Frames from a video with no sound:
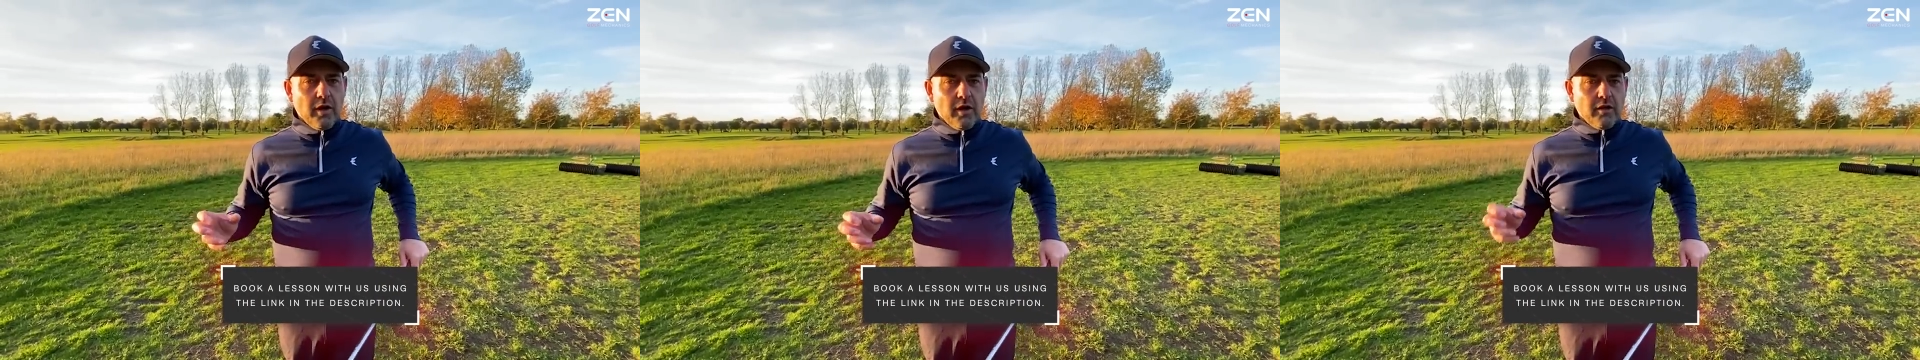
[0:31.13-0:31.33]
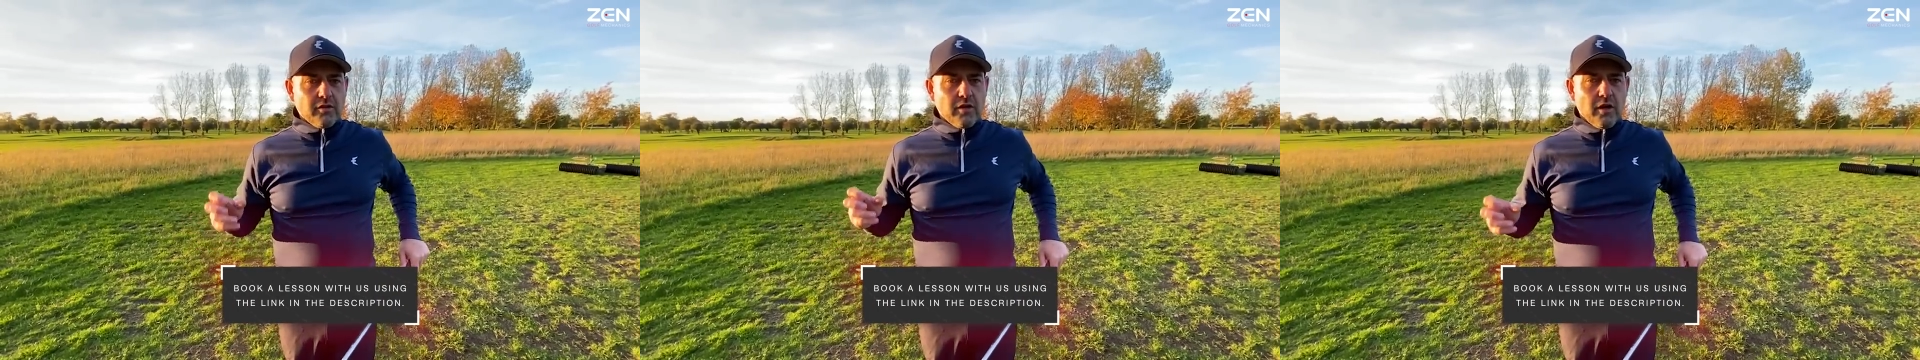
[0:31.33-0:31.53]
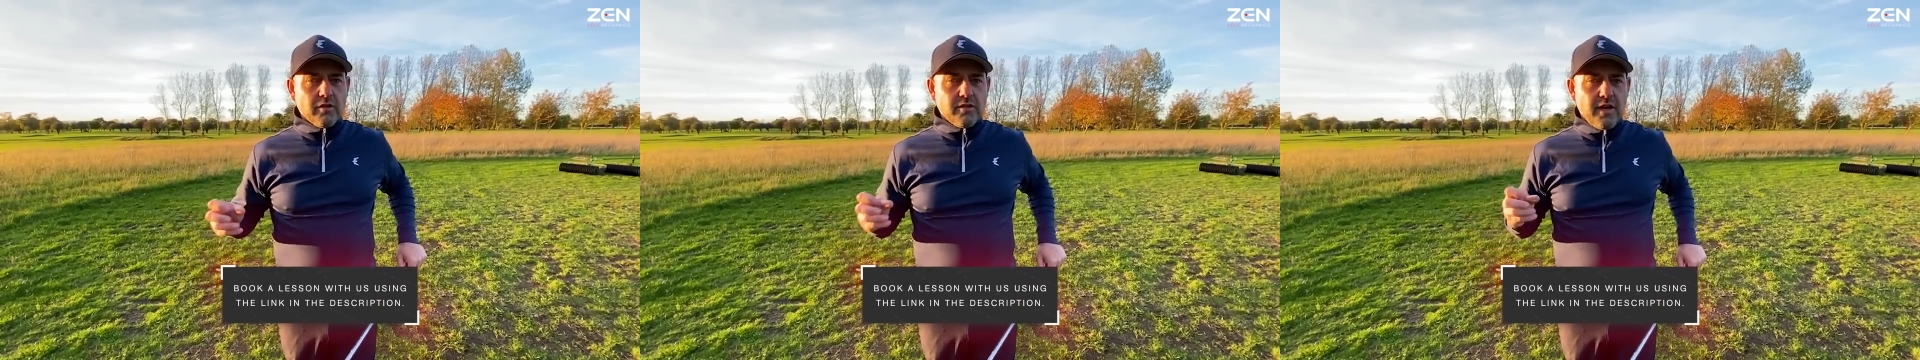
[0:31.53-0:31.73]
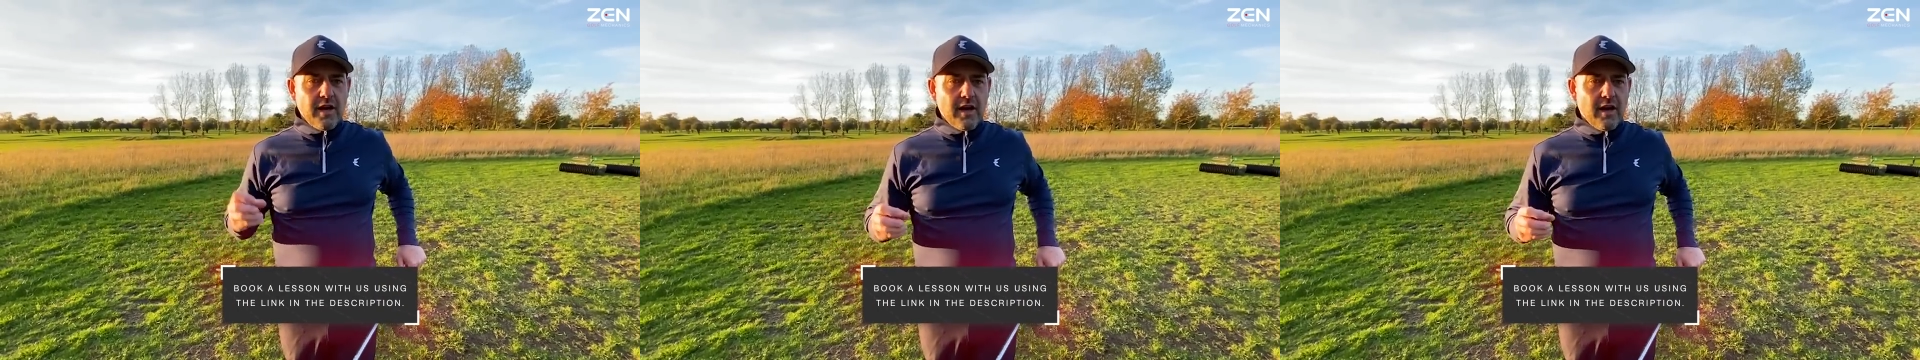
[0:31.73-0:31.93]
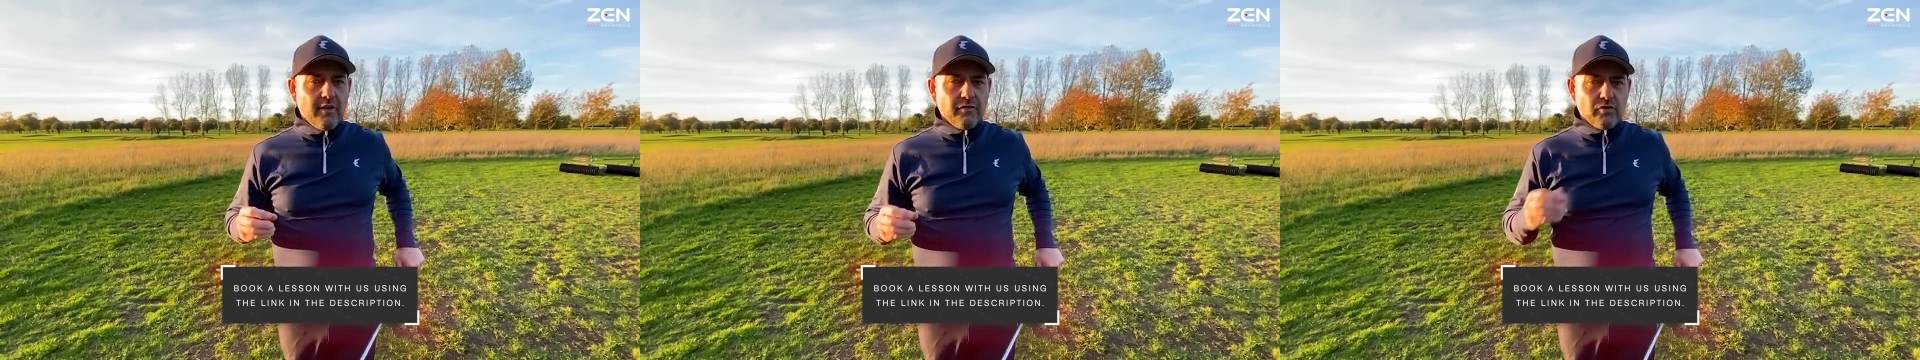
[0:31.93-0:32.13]
has got to
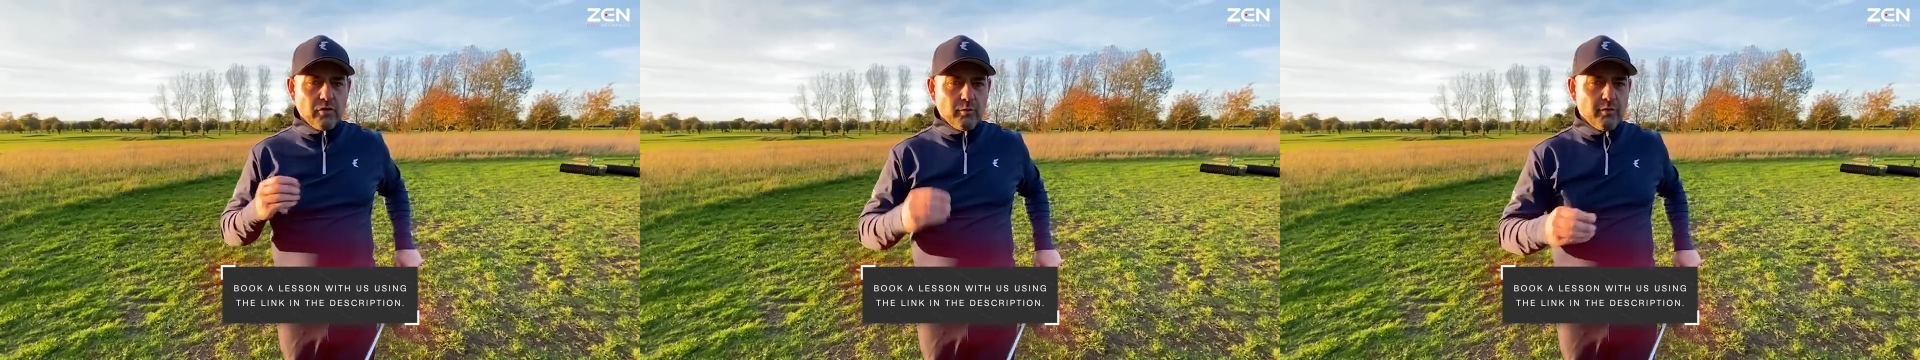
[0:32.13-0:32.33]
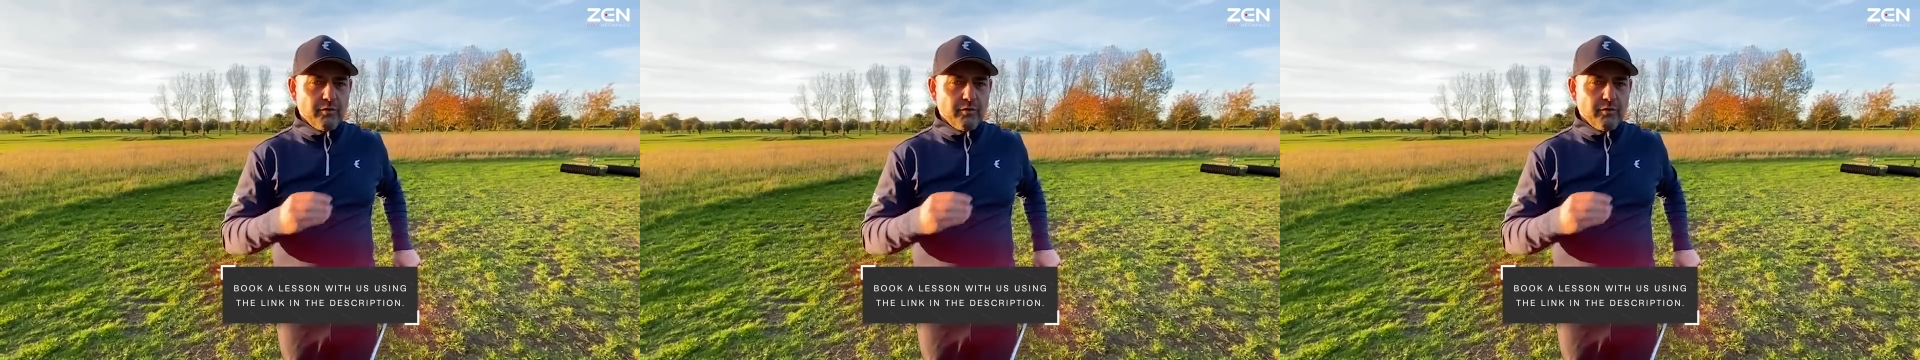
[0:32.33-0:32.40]
have some